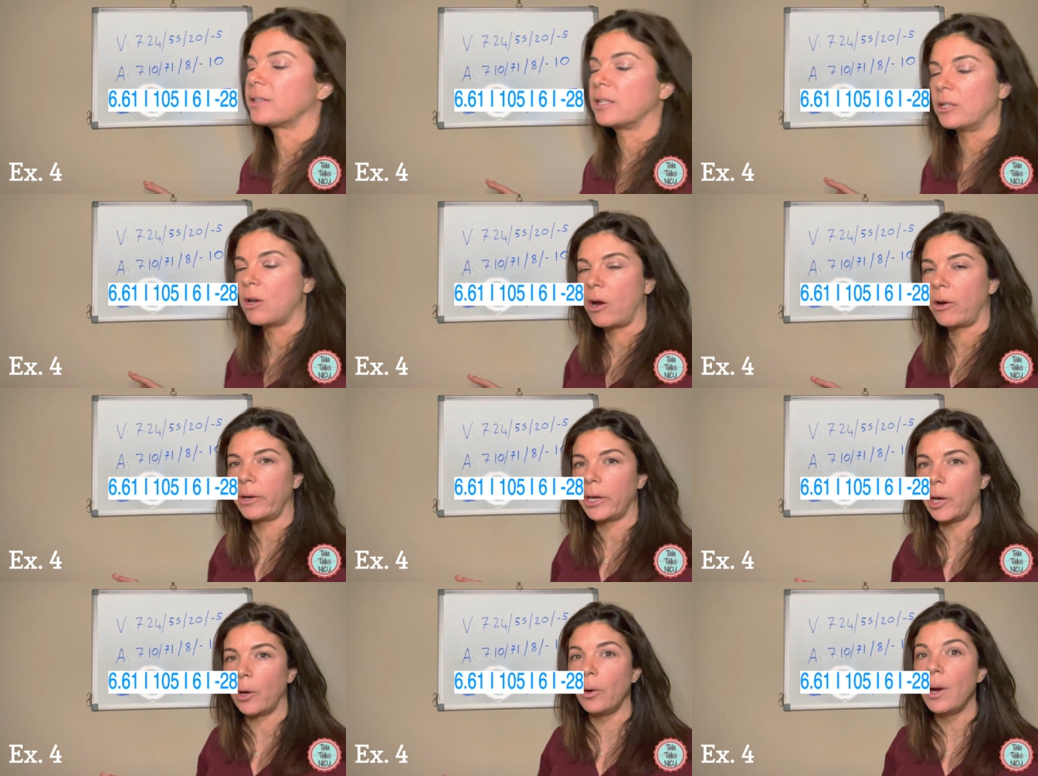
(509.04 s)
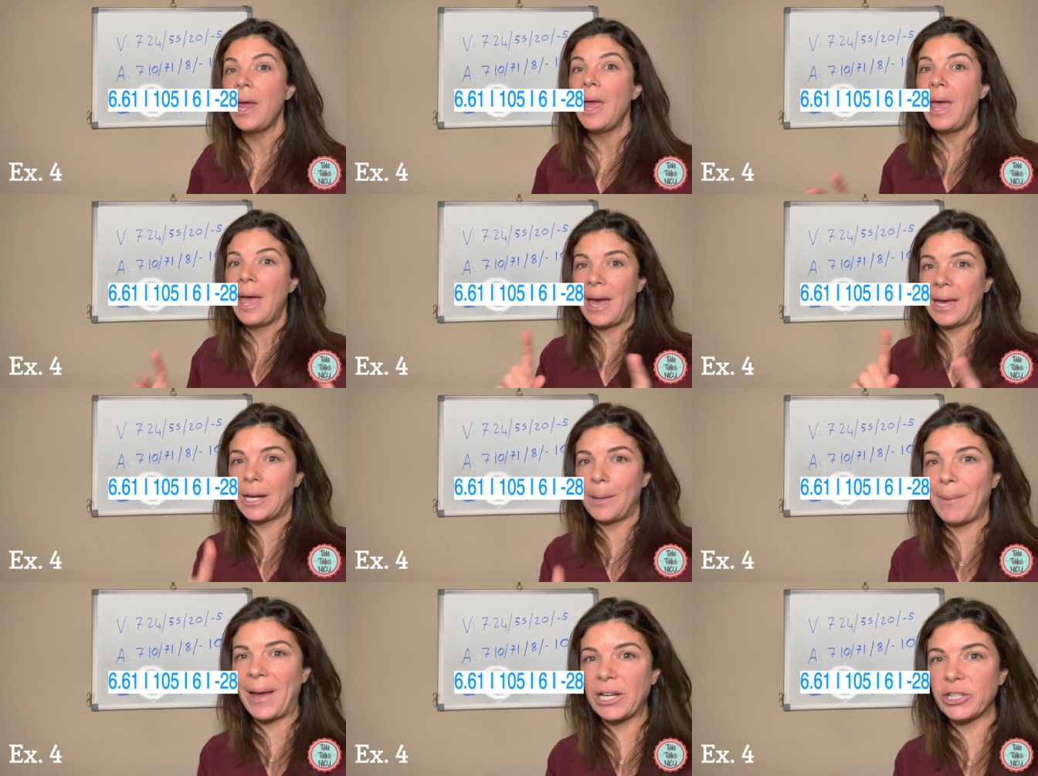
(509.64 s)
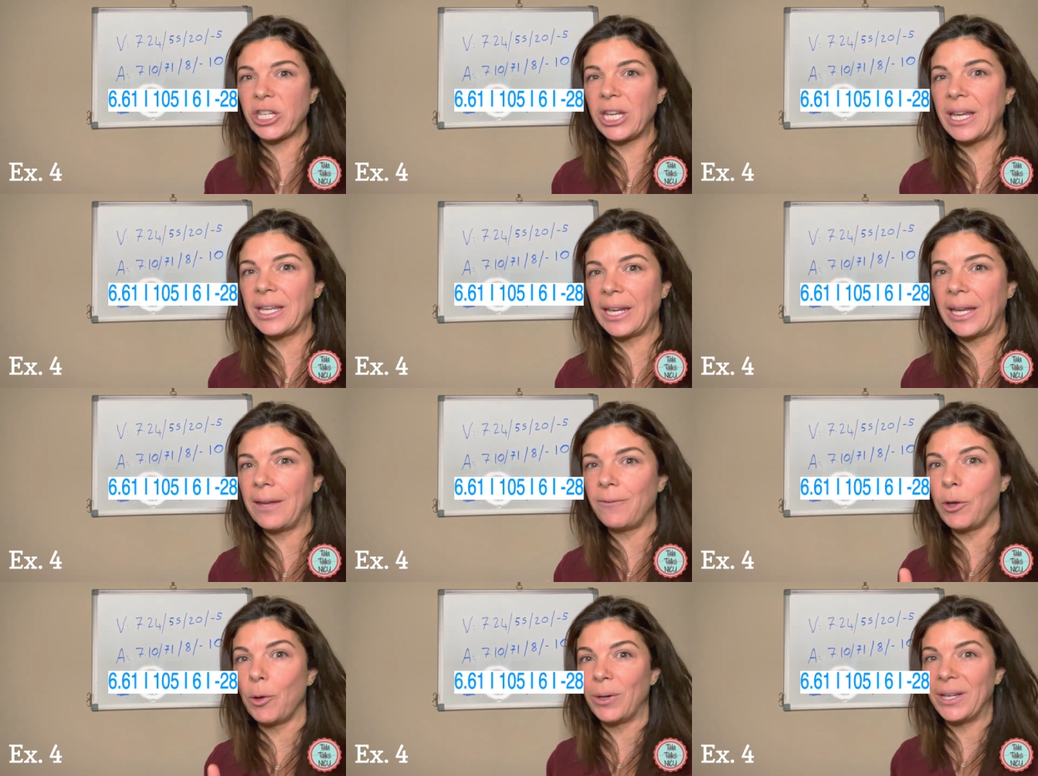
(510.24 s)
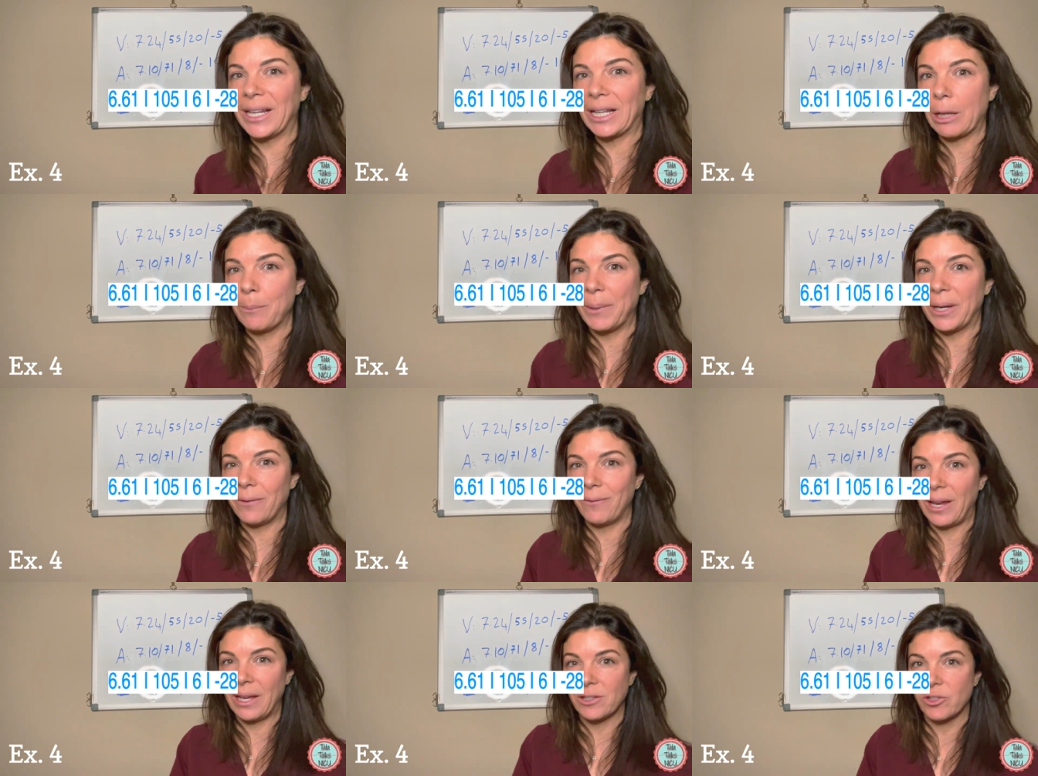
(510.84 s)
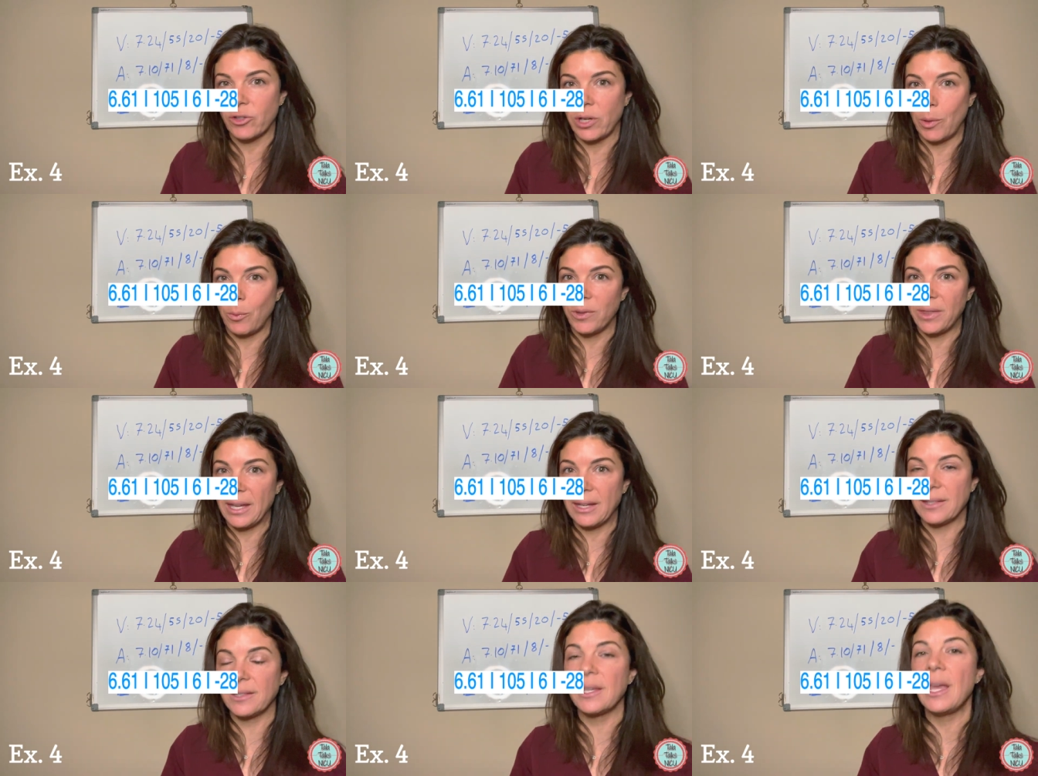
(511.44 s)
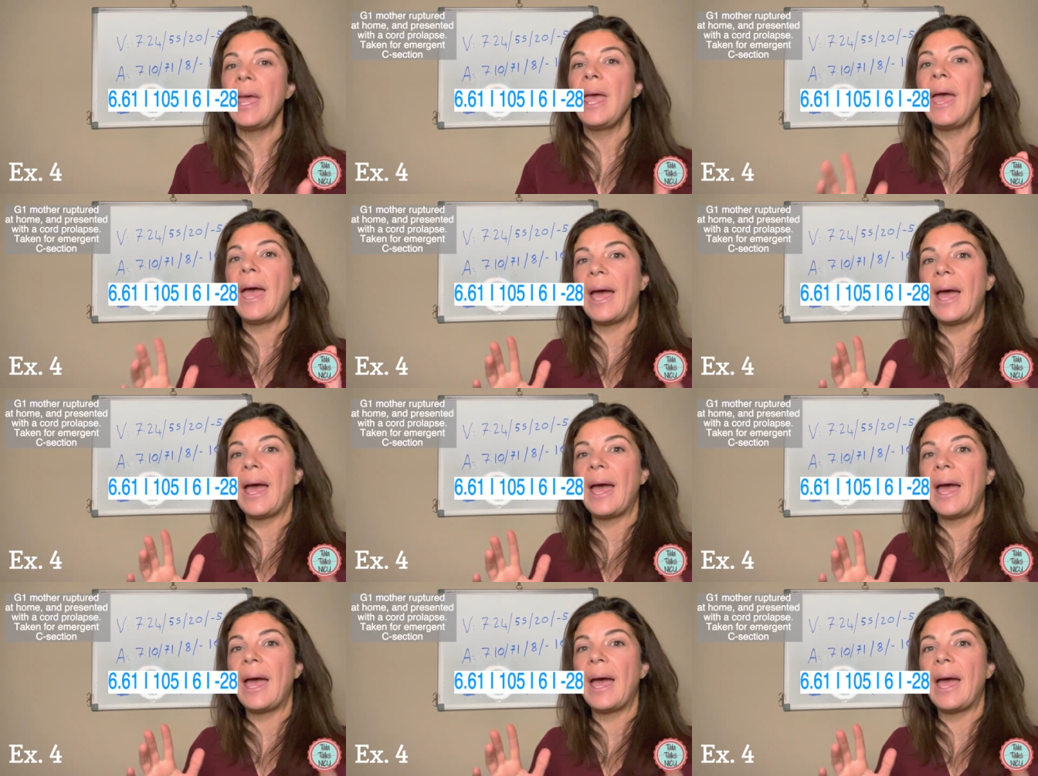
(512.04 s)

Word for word: scenario, and I'm actually gonna give you a little bit of history with this.